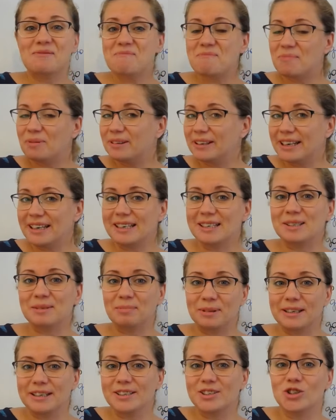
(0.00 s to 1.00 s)
Please
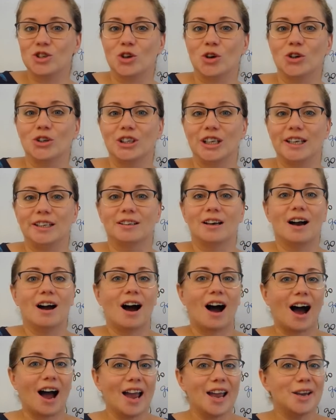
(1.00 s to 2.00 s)
join in.
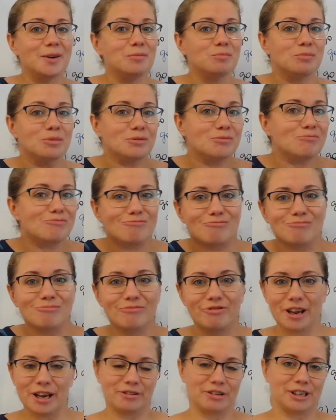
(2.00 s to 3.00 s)
I am
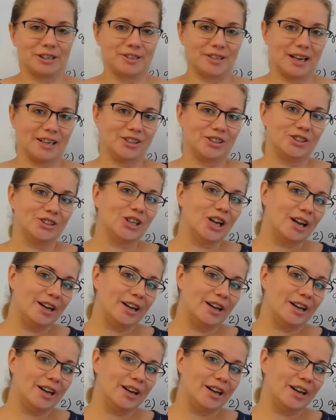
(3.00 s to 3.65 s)
very excited,